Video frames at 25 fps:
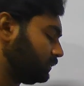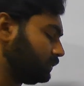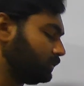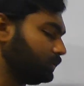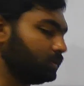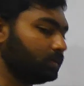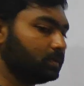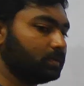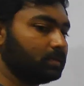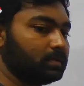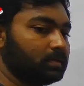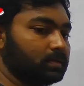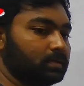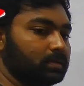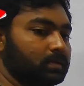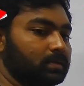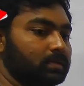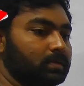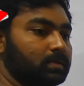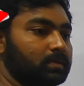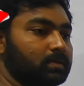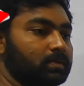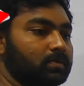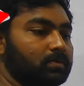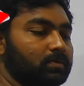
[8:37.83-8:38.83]

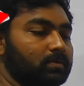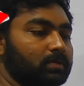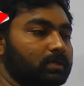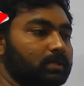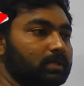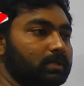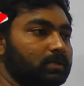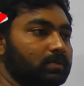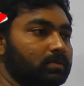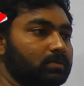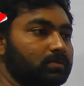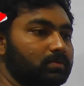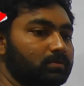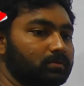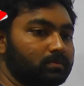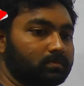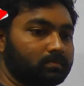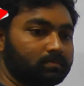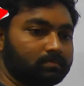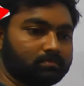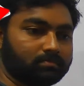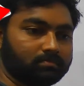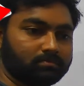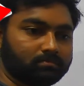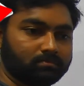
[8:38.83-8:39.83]
according
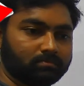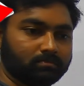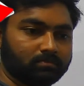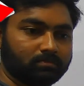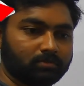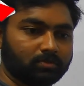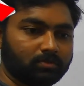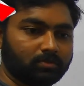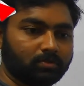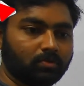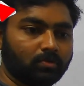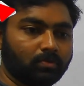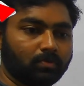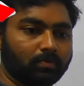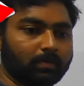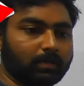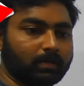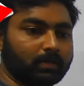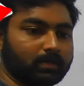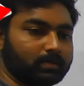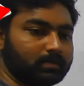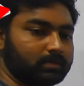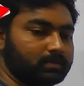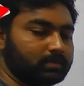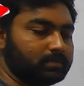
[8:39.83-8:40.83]
to two
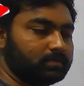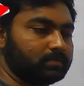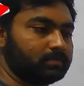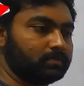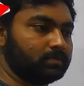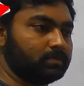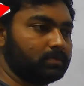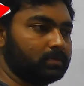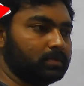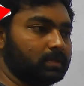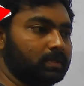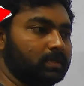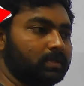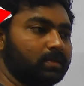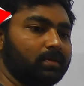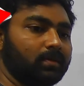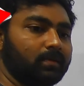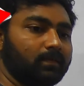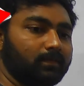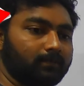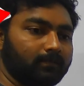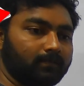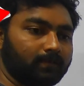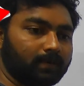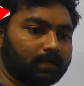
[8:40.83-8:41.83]
parts. Okay,
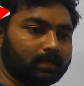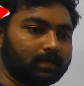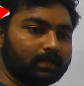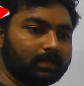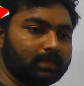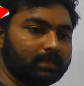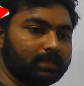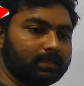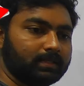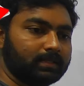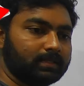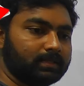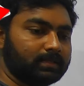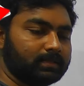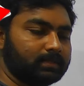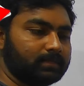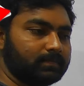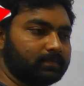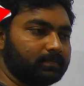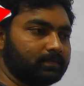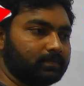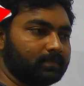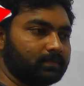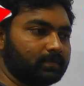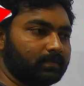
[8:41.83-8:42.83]
one
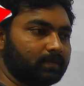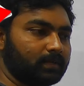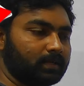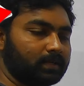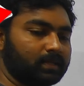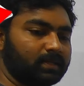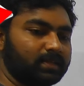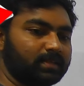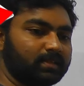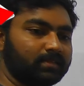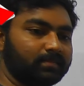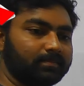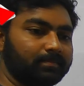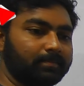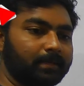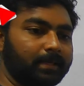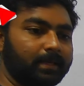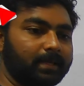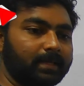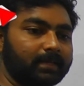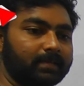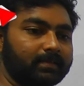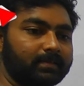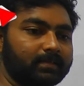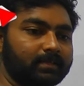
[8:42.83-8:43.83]
is
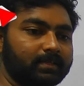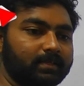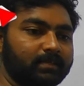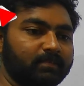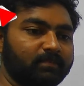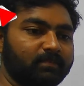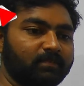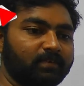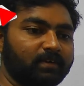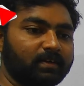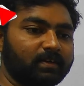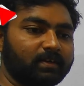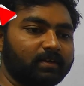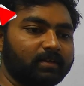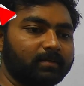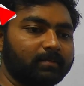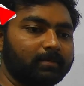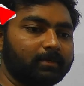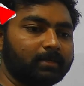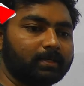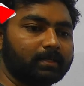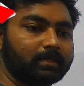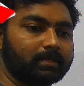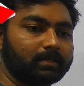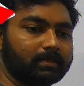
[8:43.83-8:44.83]
basic
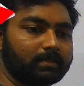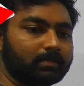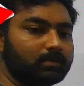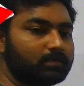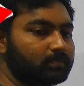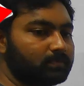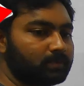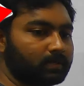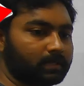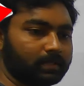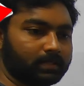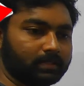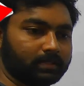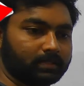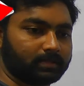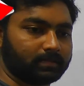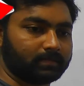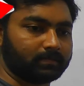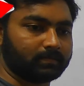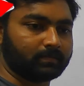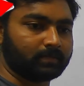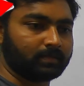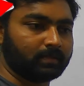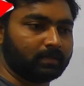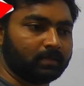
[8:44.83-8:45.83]
fundamental of
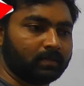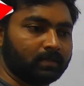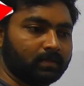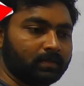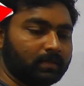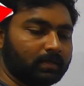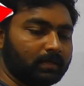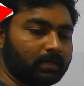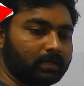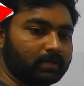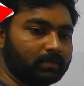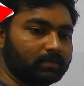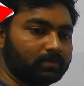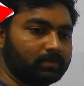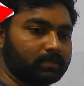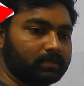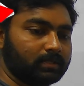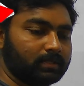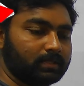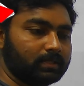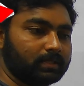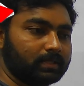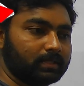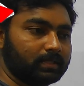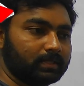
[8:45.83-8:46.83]
IT.
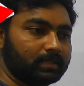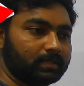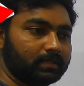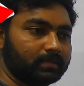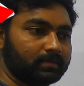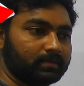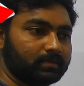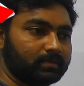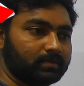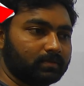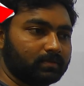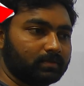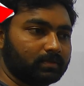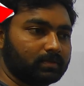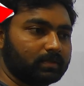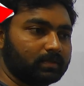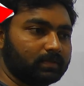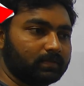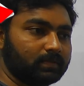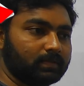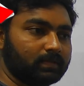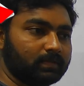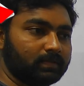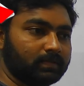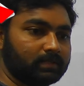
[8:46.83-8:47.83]
Actually, that is not
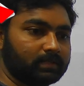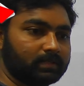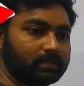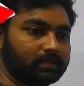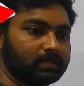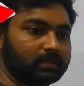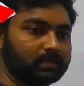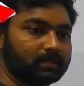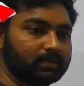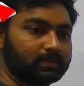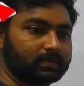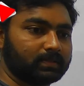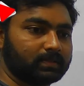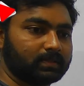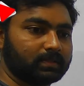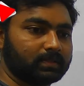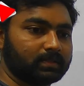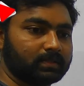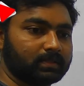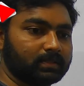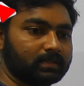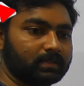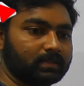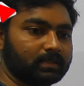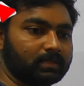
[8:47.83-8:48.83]
the way which is
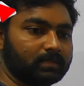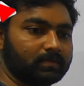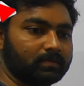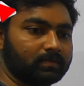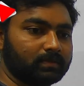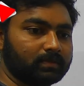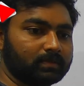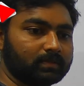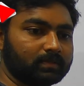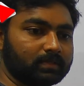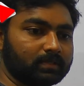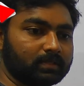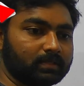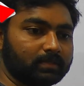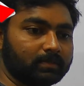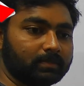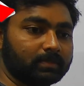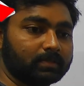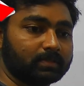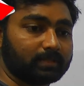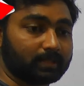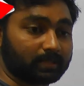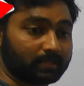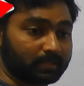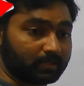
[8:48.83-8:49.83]
in your
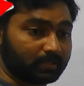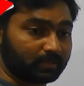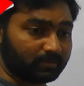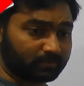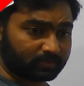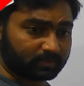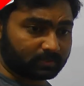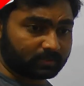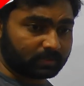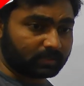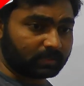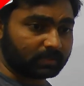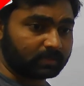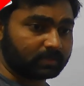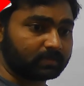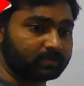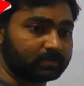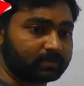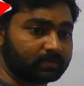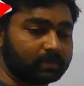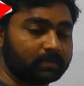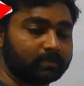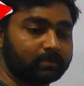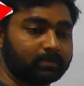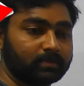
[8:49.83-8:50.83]
syllabus. I have shared the
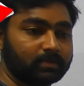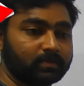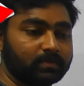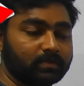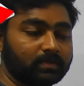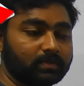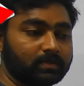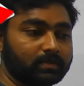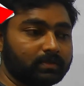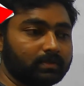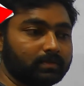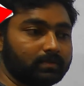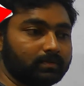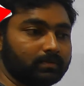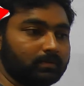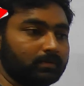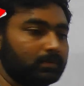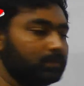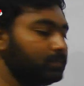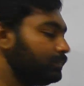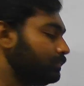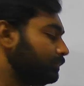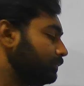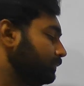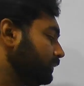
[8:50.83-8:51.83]
syllabus with
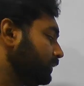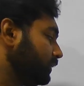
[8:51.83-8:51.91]
you.